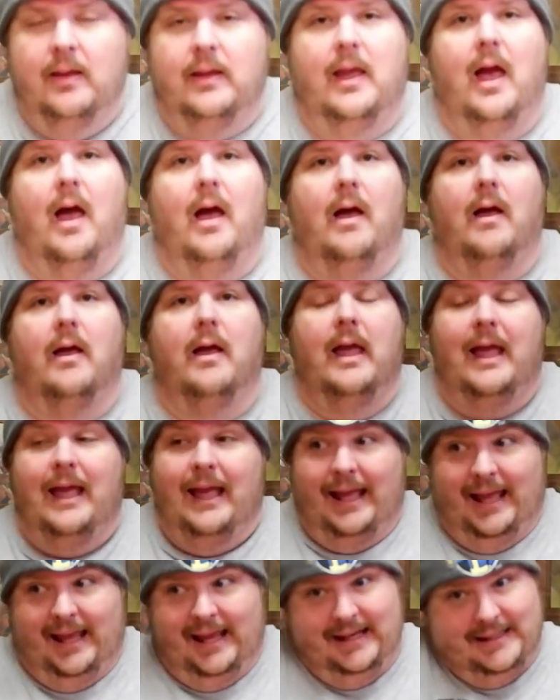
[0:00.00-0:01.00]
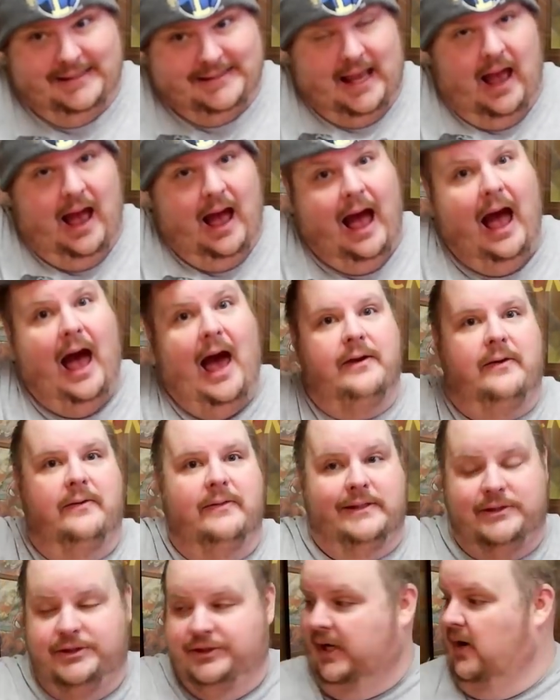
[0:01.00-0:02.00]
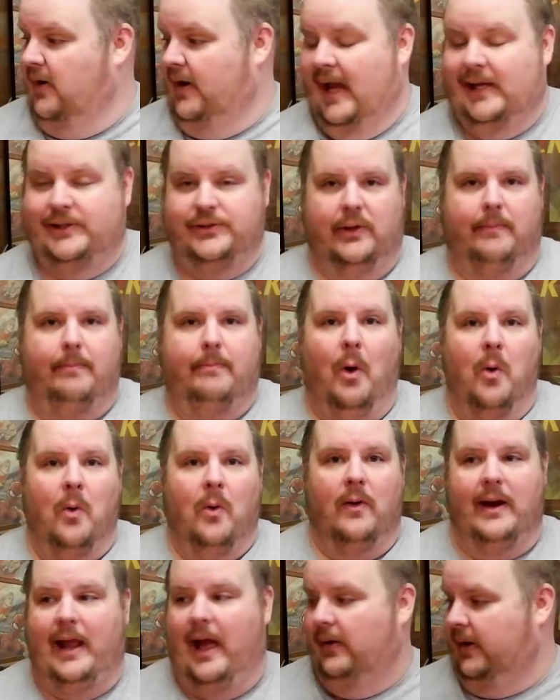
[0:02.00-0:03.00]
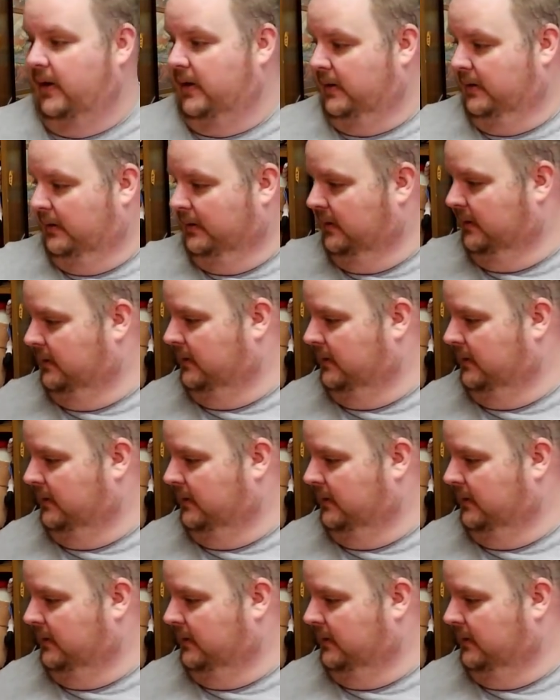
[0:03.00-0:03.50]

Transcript: Y'all, it is hotter than geriatric porn out here.